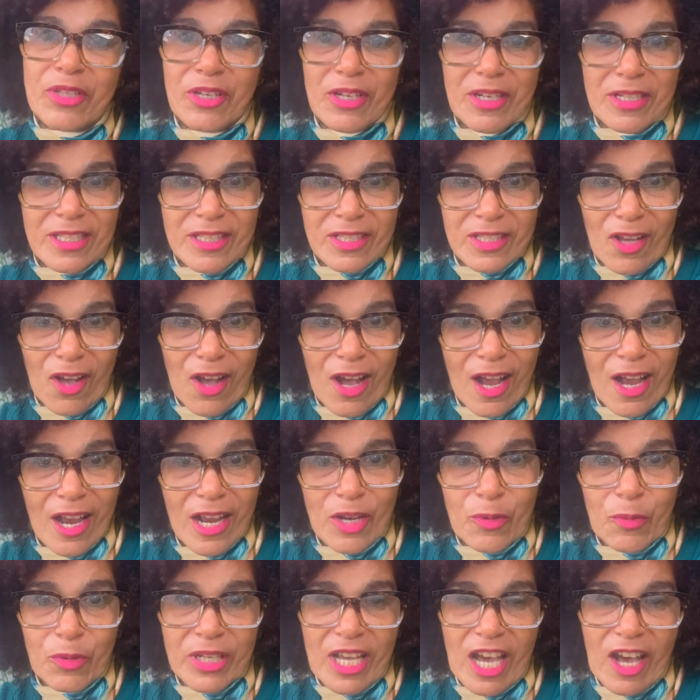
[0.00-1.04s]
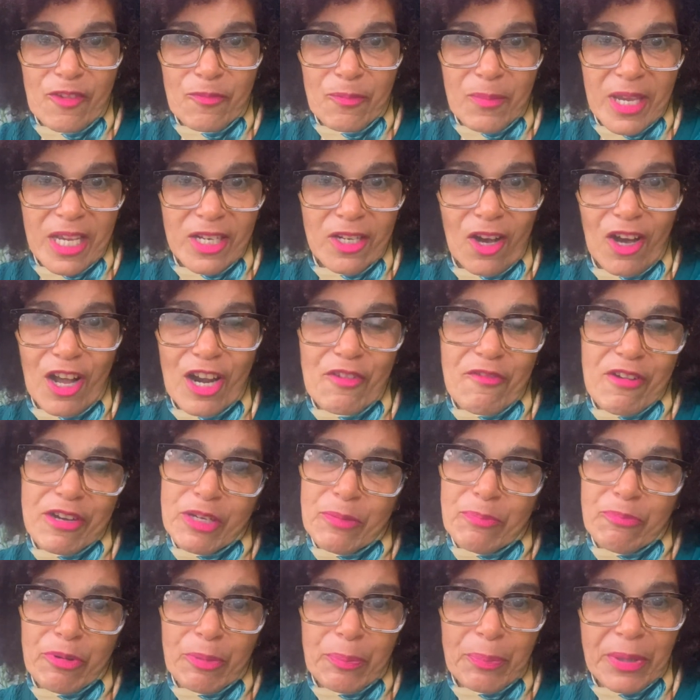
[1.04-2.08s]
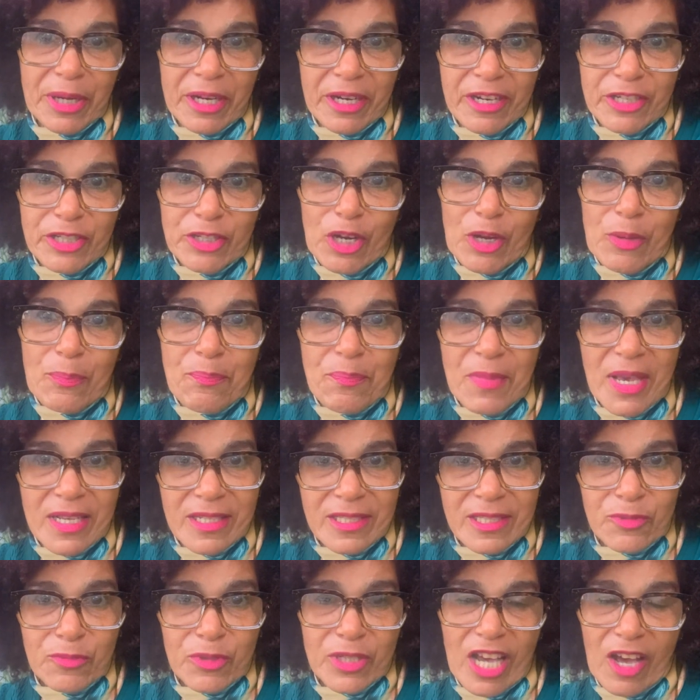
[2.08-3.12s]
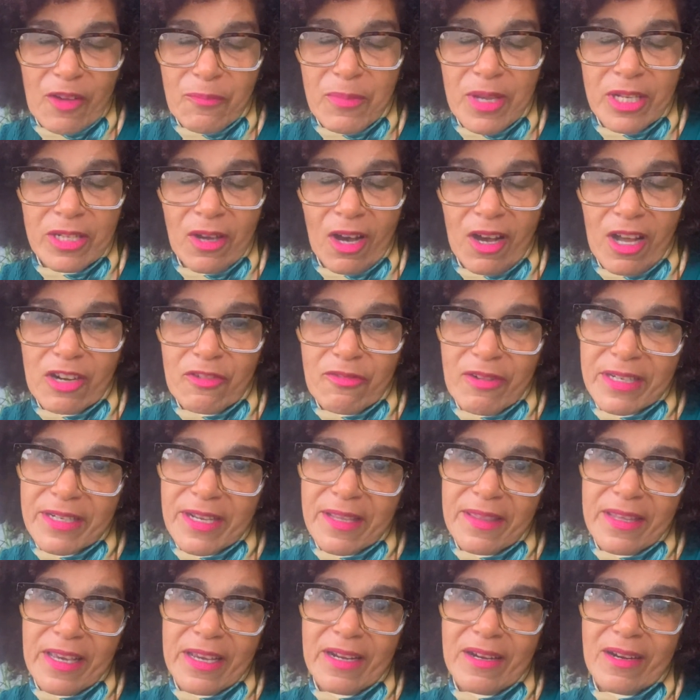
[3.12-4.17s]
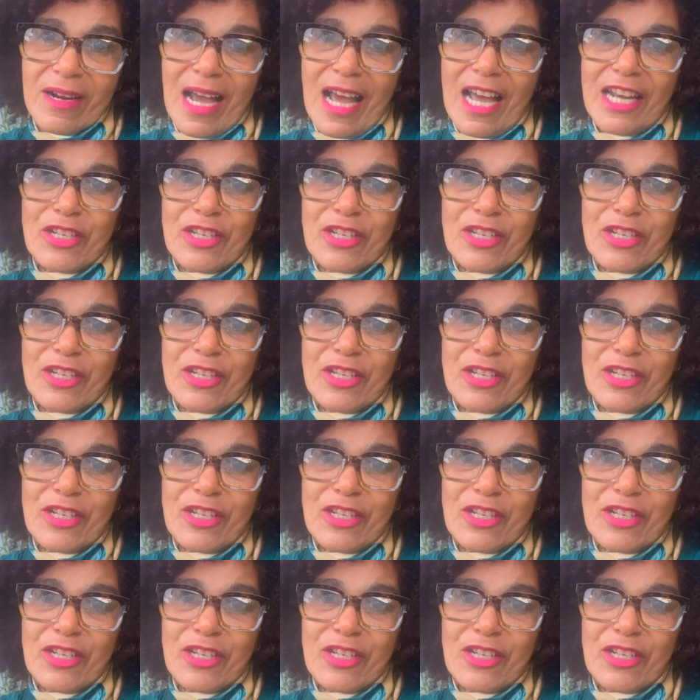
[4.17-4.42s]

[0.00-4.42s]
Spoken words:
your soil would have been already prepared, your mix would have been already there,